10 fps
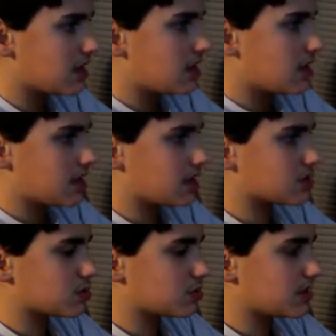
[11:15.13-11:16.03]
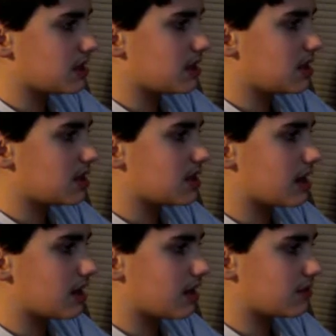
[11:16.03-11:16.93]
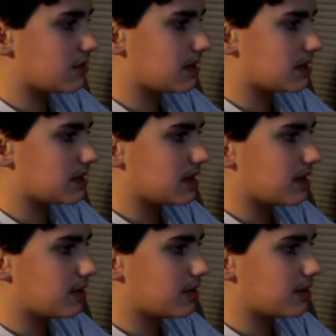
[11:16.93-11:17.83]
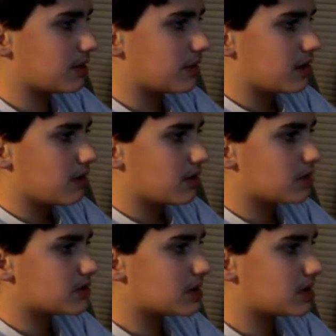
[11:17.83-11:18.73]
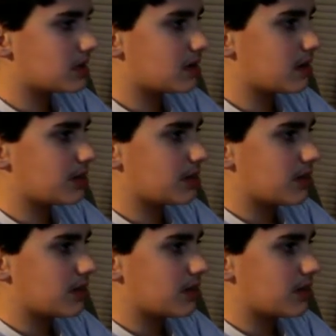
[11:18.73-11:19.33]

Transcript: They can swing in and out, bend at the elbow, rotate at the elbow.